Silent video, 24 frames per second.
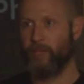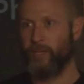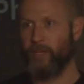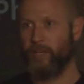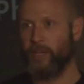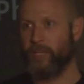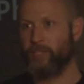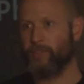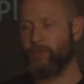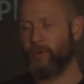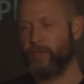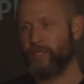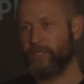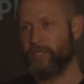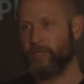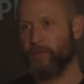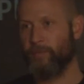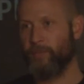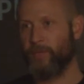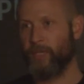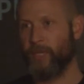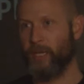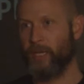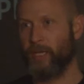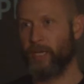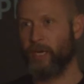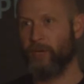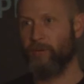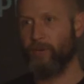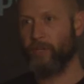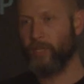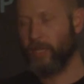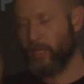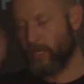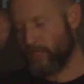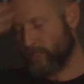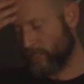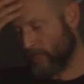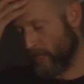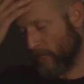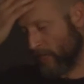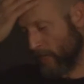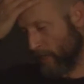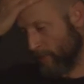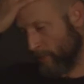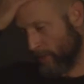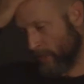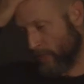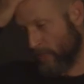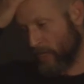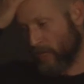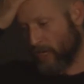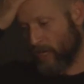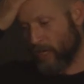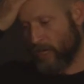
And that's why something like I realized, like, I mean,